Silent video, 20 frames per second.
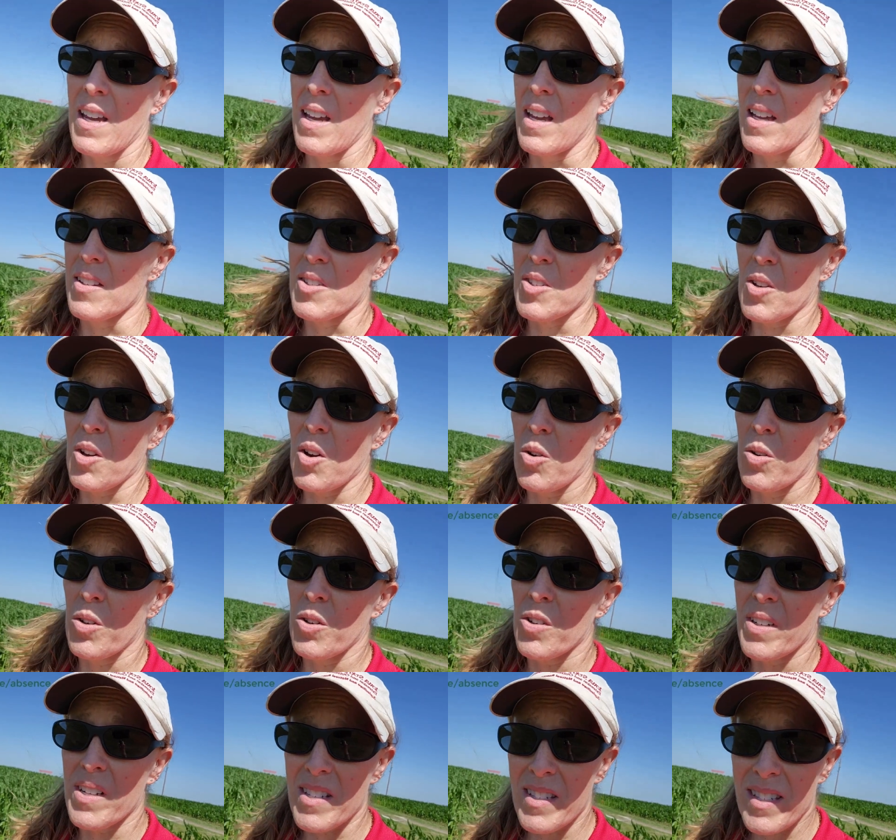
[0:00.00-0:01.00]
And so
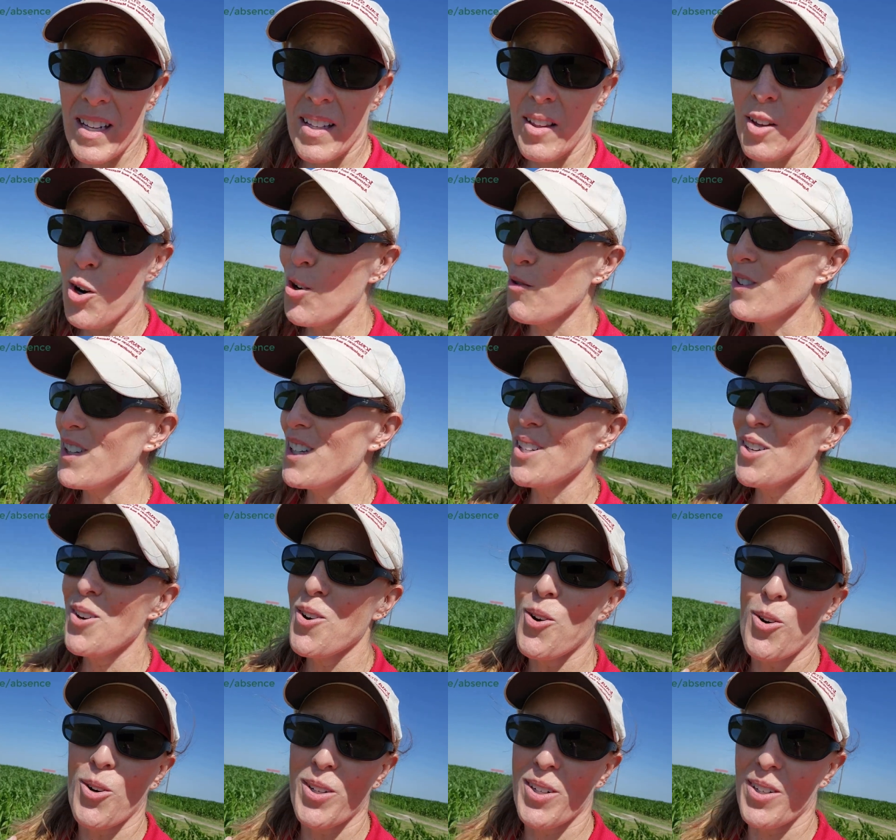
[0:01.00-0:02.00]
you're going to see larvae
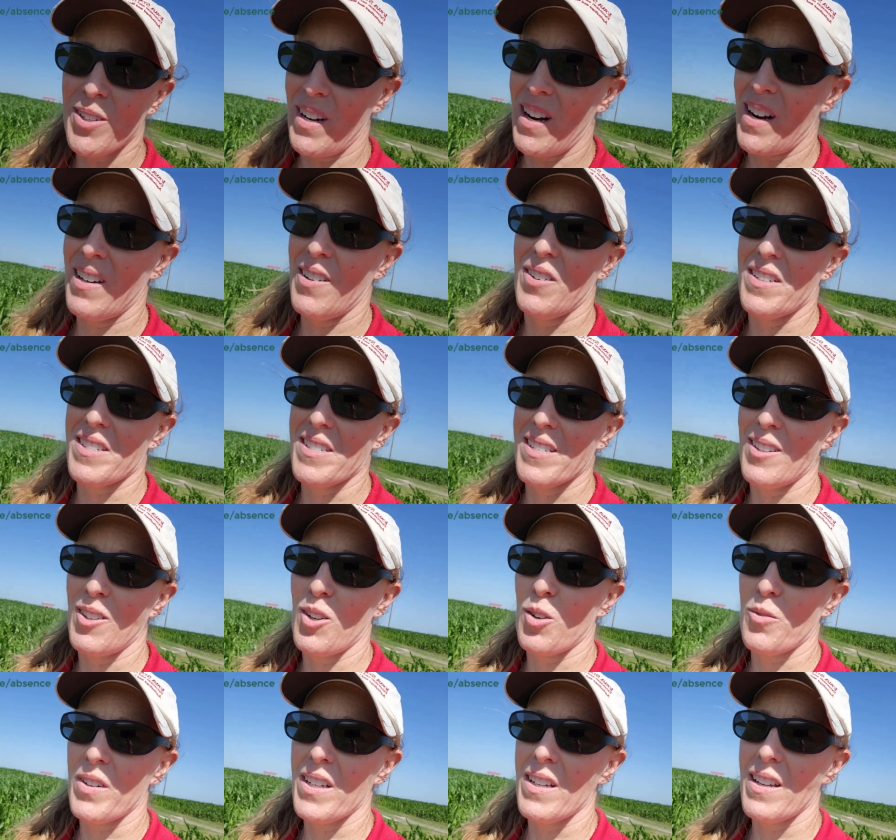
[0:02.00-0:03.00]
or you're not going to see
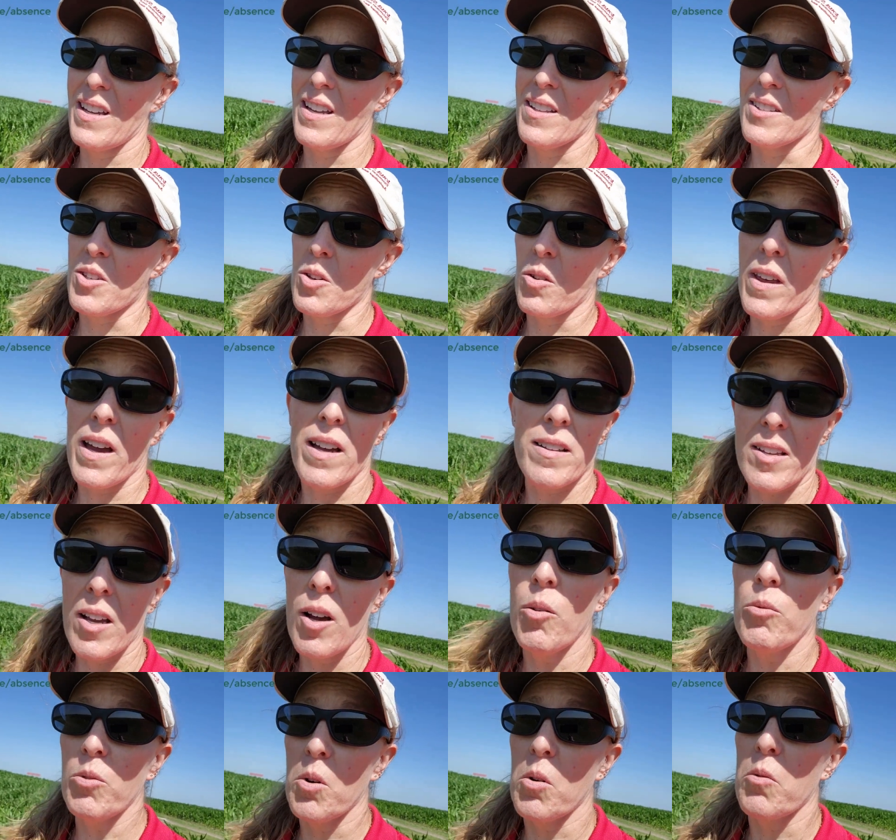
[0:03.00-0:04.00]
larvae. And so that's
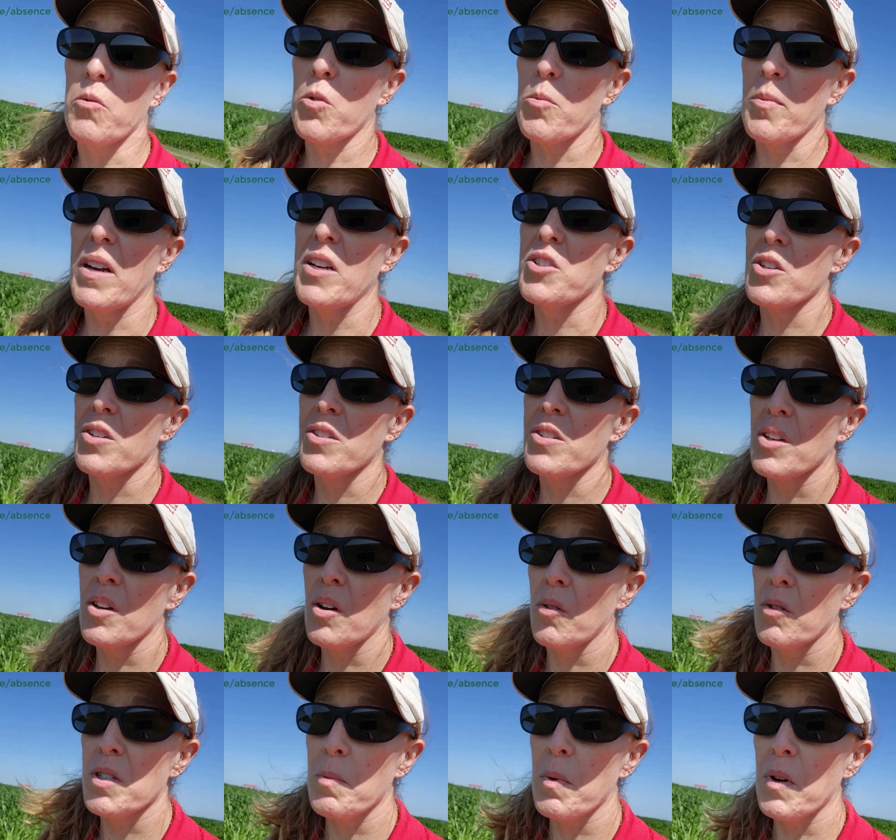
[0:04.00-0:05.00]
helpful information to
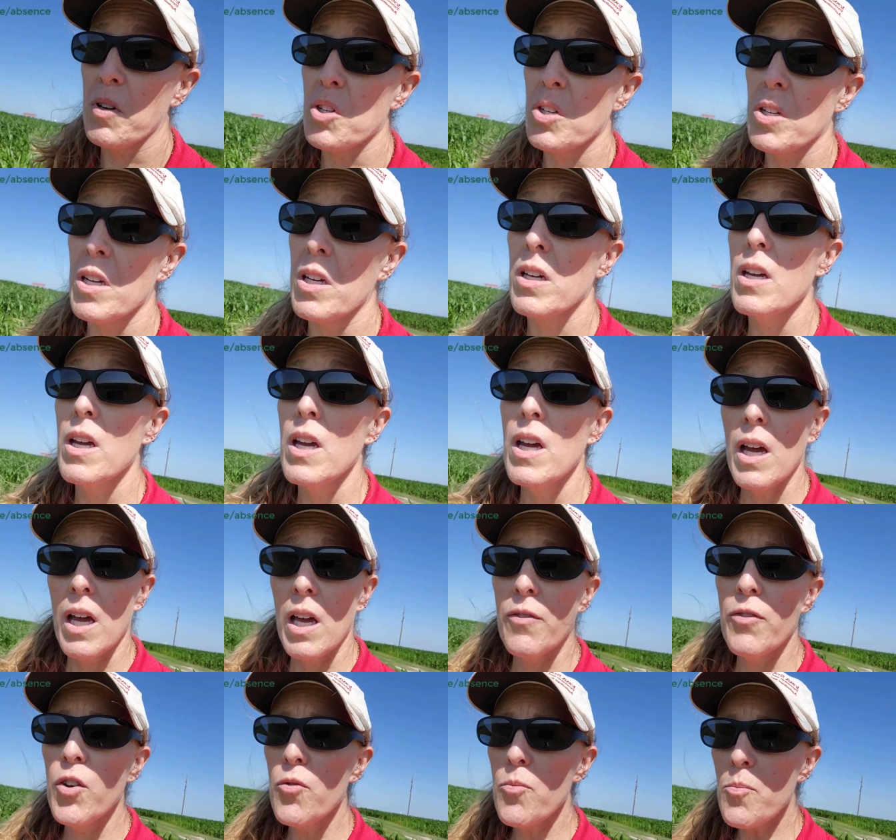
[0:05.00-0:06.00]
know, especially
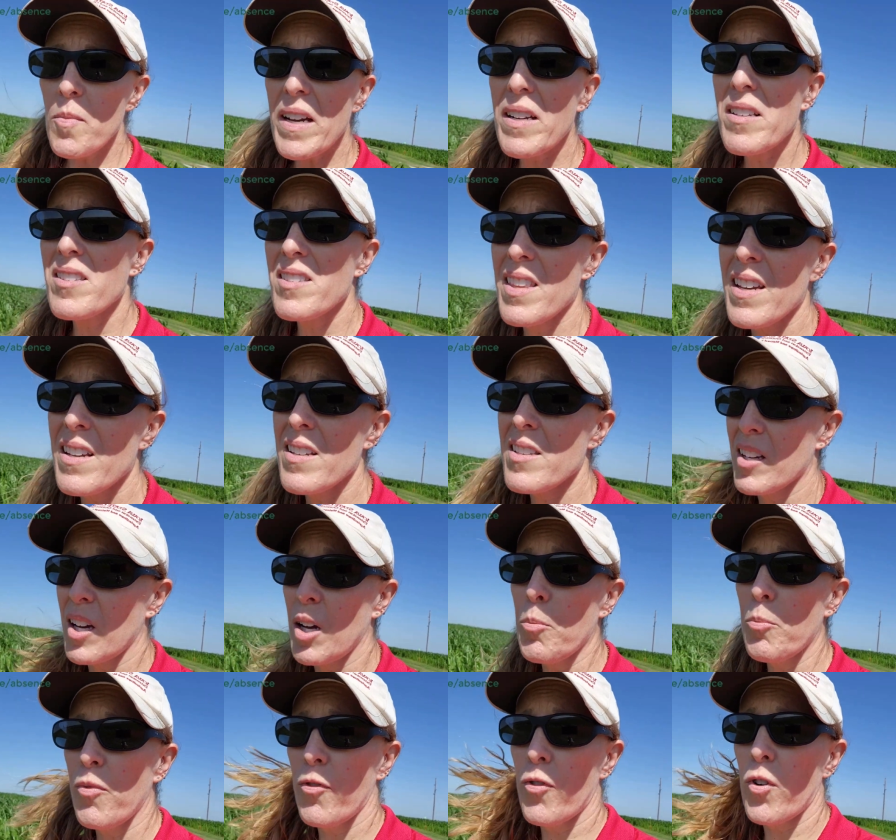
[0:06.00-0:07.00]
if you've mixed things
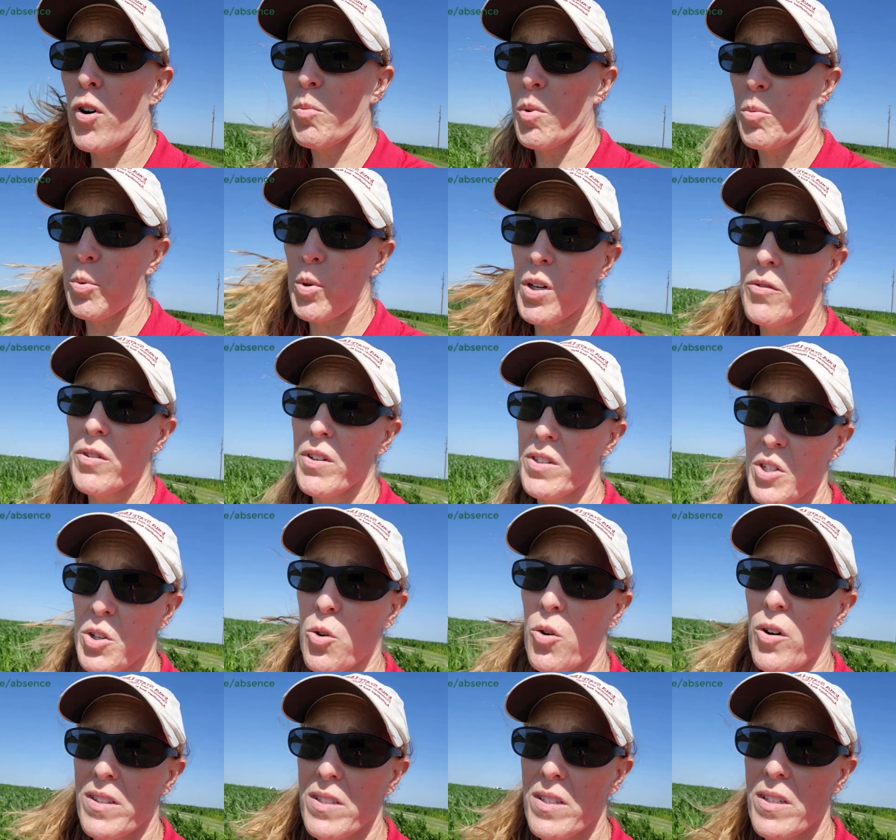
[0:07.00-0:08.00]
up from a previous
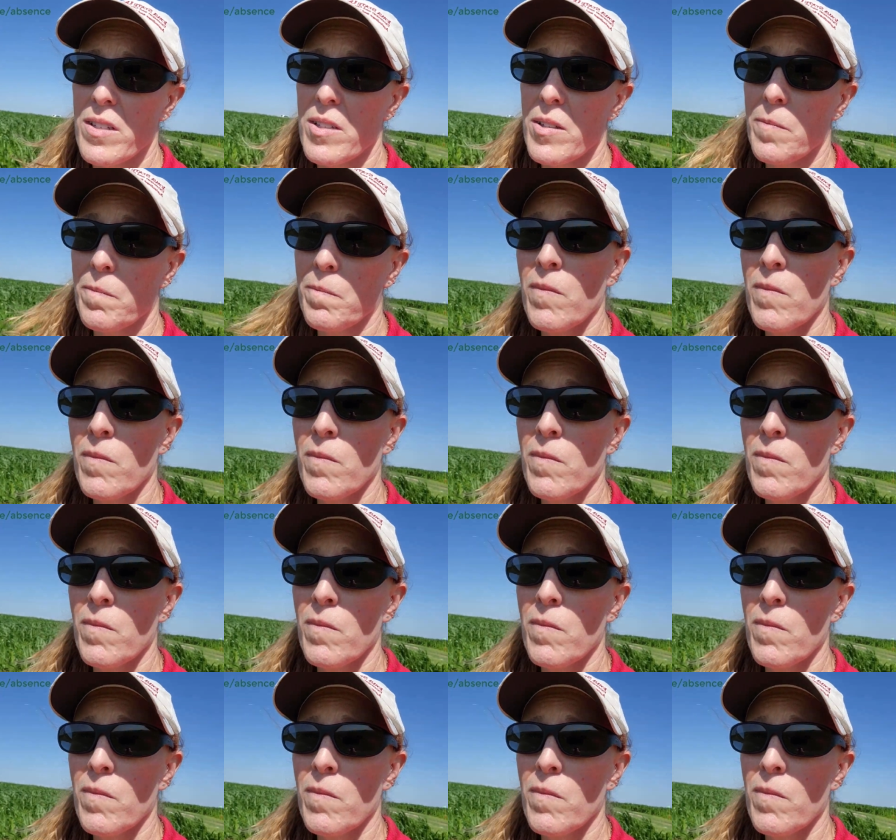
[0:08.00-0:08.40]
growing season.